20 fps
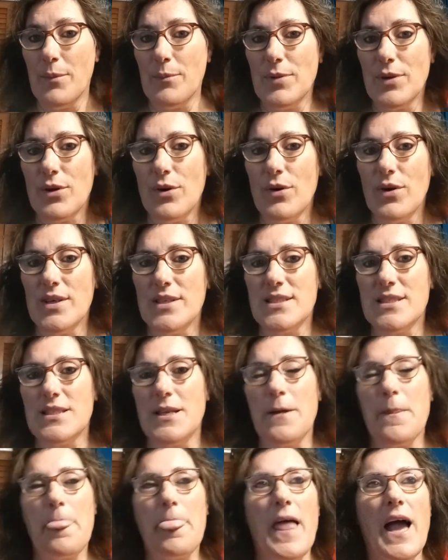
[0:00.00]
because
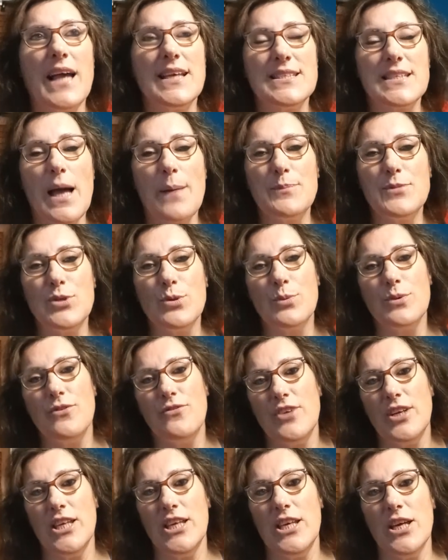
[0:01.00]
I stopped doing
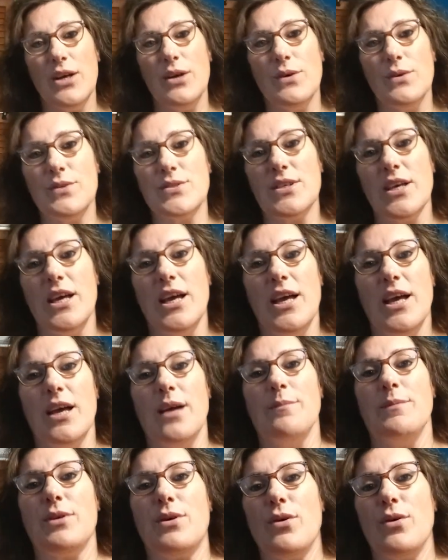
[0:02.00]
videos
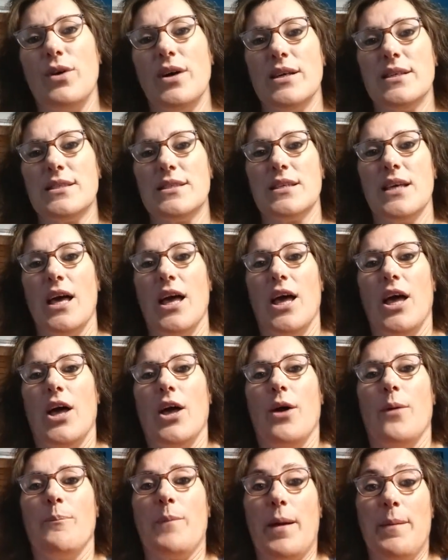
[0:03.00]
because
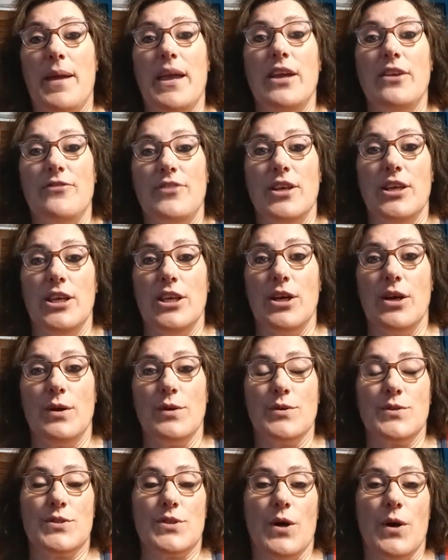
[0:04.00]
my main
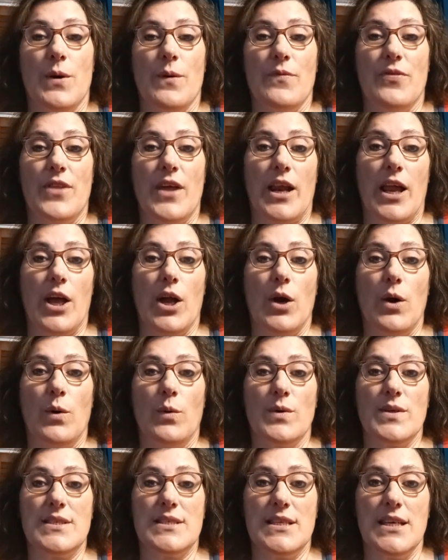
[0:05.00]
videos that I
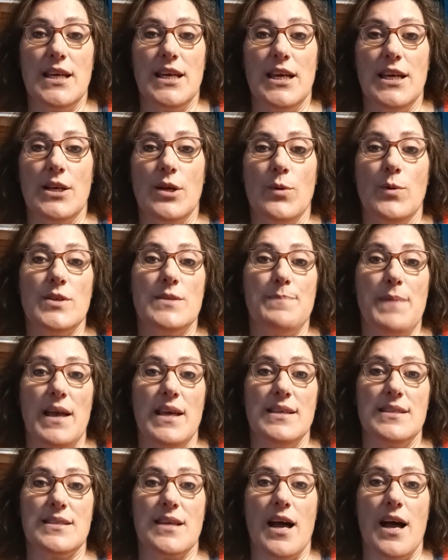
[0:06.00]
always did was
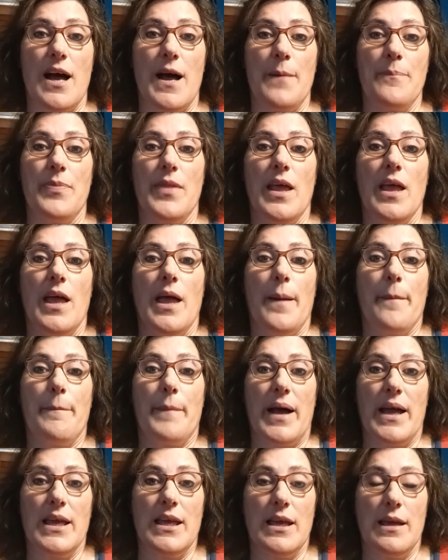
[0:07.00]
based on
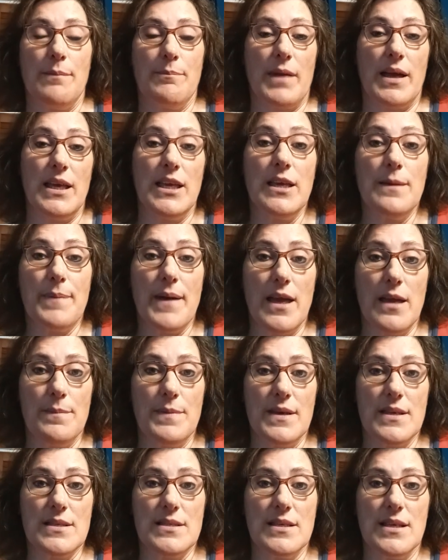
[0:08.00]
my eBay
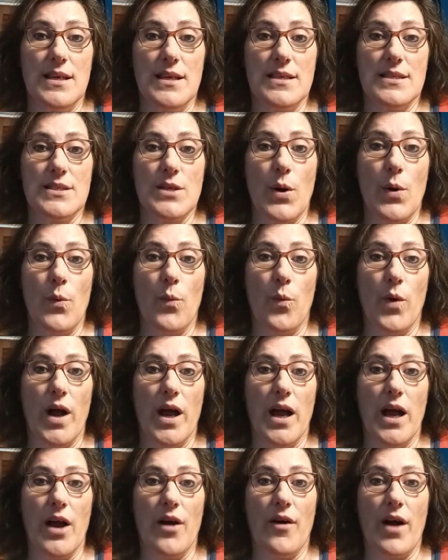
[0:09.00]
business,
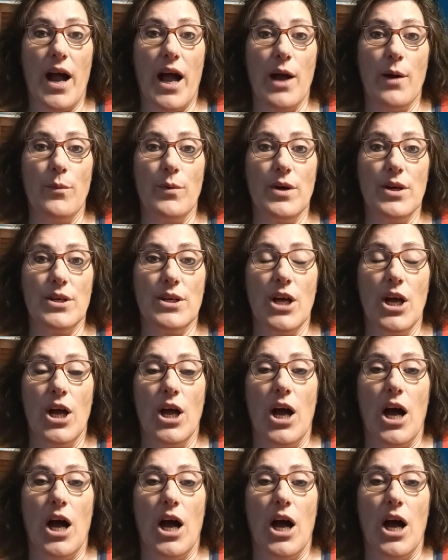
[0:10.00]
where I would